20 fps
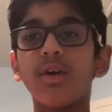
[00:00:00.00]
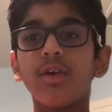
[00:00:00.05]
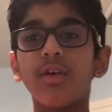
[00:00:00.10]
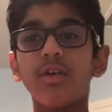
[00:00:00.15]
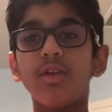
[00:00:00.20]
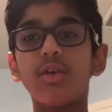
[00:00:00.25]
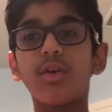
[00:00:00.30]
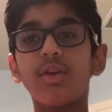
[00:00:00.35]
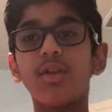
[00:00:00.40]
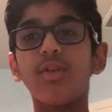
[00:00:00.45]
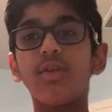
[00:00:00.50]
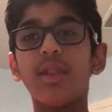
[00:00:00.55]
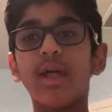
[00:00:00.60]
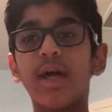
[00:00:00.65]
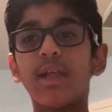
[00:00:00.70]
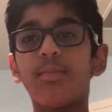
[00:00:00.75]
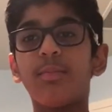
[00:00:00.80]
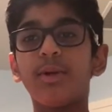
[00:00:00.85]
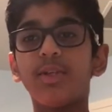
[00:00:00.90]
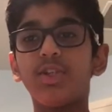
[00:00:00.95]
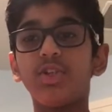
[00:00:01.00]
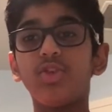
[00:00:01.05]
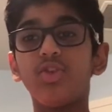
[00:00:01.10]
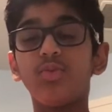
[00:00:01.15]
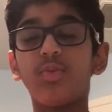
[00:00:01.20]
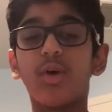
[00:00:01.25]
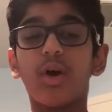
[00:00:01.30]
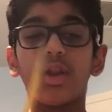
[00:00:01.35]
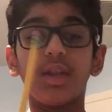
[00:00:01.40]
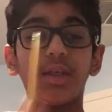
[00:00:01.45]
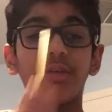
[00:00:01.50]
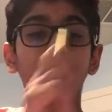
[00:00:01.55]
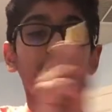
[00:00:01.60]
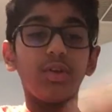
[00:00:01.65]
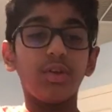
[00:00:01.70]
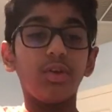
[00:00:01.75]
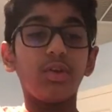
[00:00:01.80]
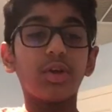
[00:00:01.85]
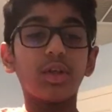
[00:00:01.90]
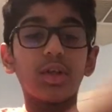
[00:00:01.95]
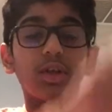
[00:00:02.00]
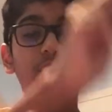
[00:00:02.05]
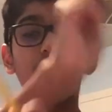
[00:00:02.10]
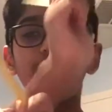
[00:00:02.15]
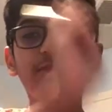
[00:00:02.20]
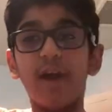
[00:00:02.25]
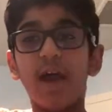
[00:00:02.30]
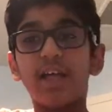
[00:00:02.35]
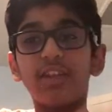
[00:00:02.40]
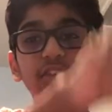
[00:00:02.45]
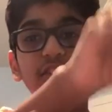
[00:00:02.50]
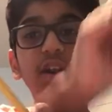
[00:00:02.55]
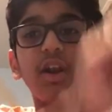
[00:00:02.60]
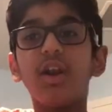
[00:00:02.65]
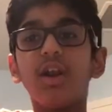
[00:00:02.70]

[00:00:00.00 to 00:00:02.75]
You can do that as much as you want. If you can go faster,